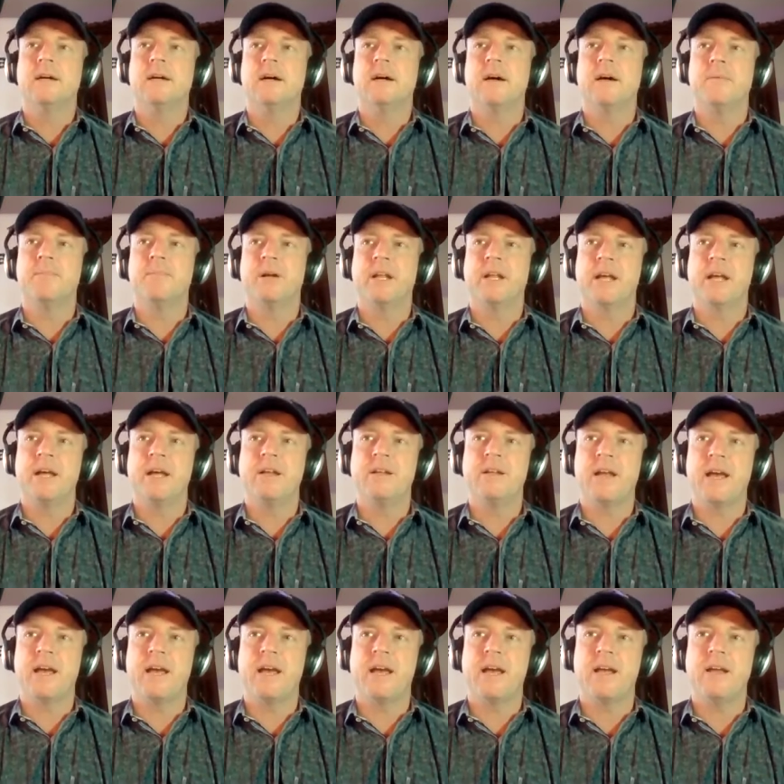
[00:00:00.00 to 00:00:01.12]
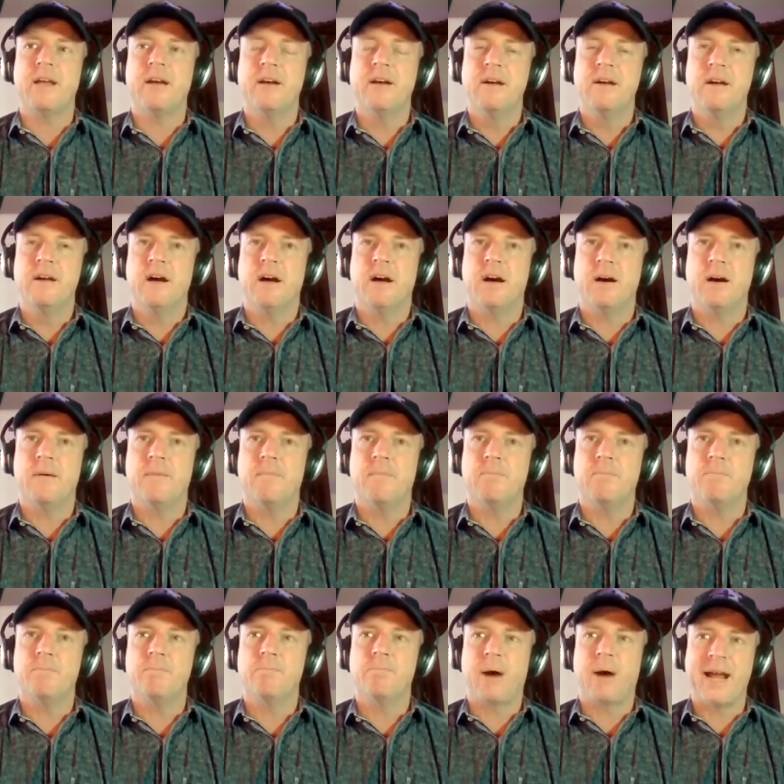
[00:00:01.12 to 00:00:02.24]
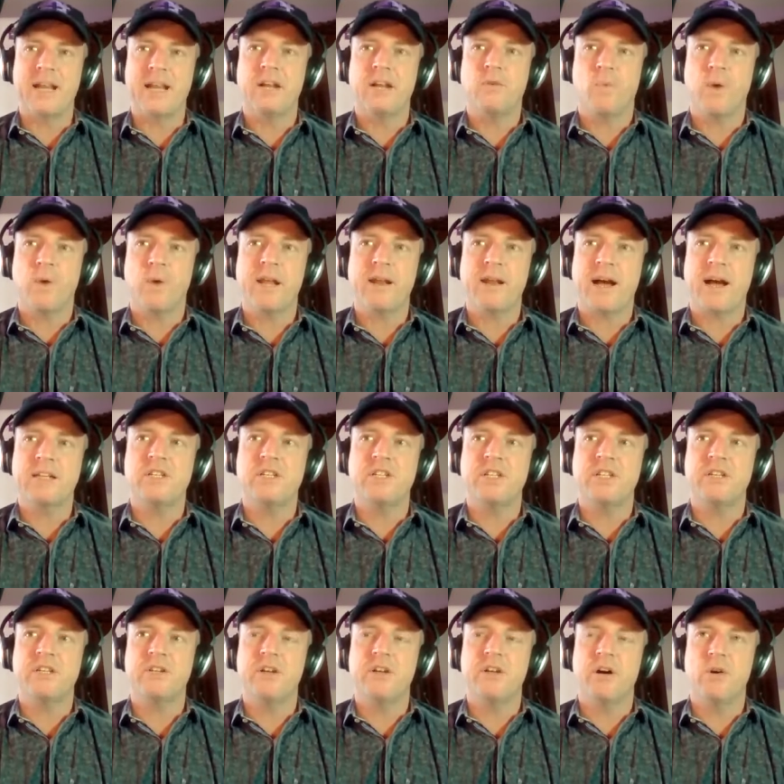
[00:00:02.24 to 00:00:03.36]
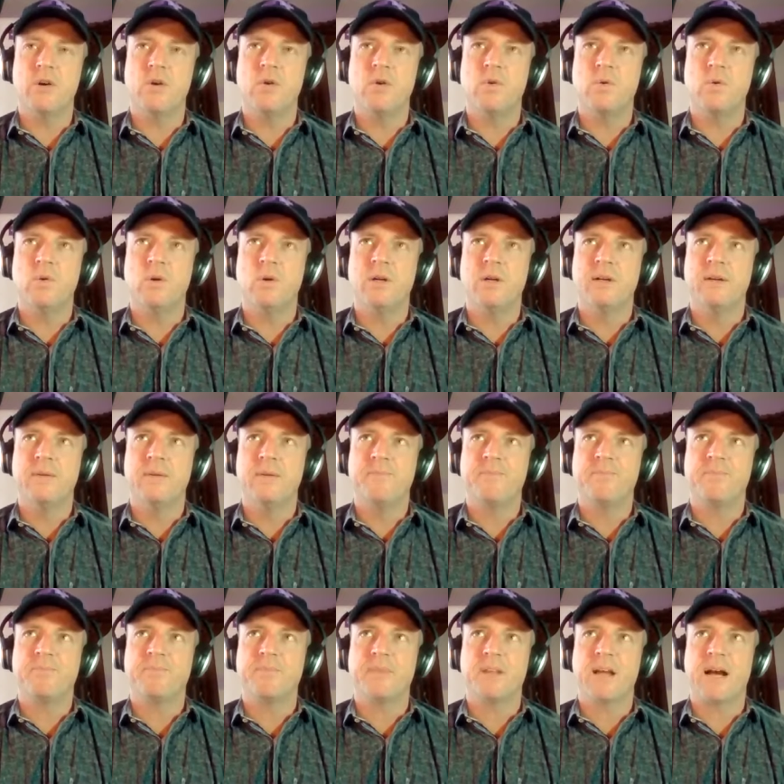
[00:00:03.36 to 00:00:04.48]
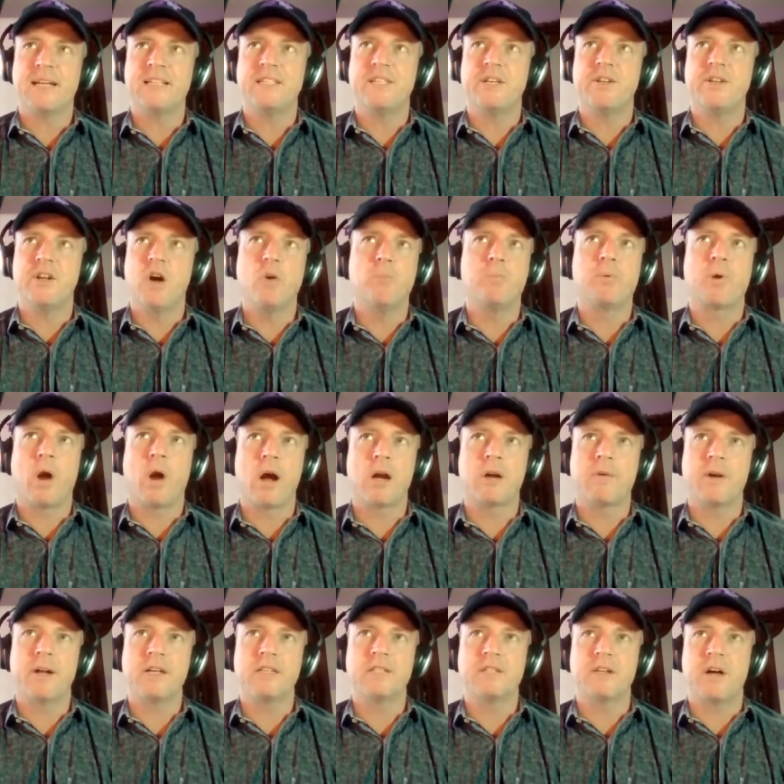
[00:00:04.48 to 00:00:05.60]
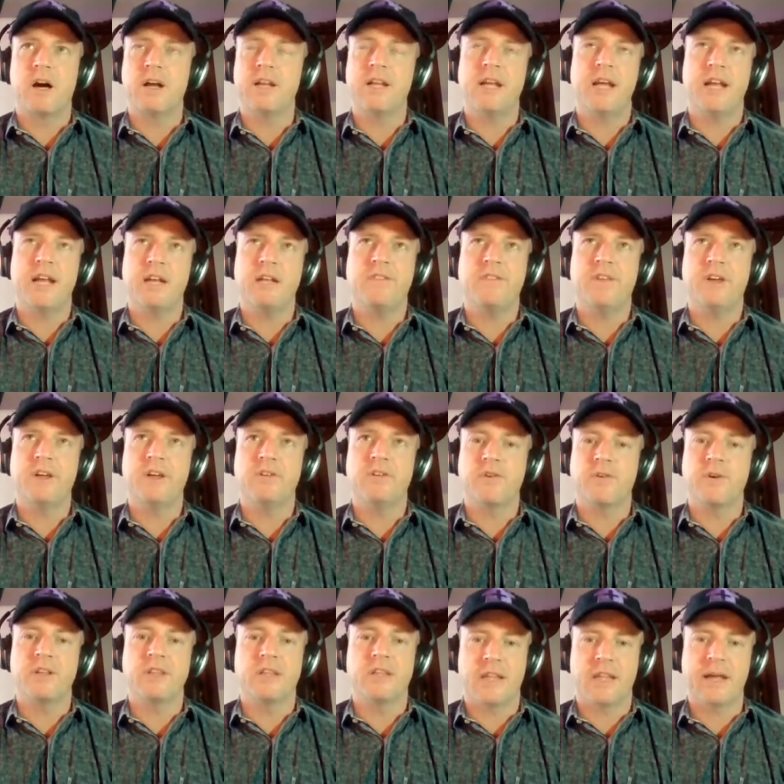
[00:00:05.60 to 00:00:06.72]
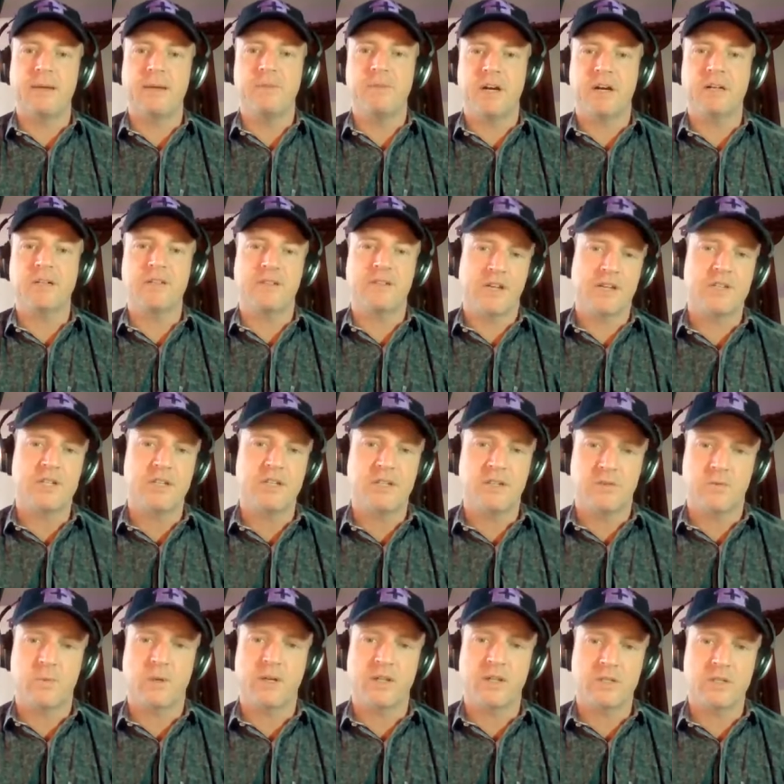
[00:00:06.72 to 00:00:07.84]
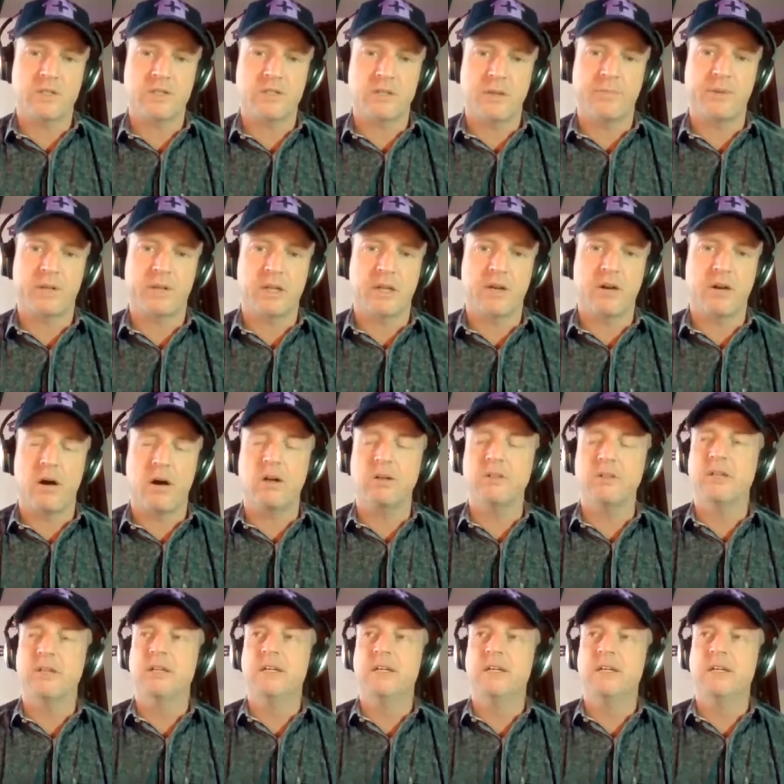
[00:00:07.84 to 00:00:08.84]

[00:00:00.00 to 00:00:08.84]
uh, but in a uh, biden win i see no I see no progress on anything during the lame duck sessions, what it's typically called.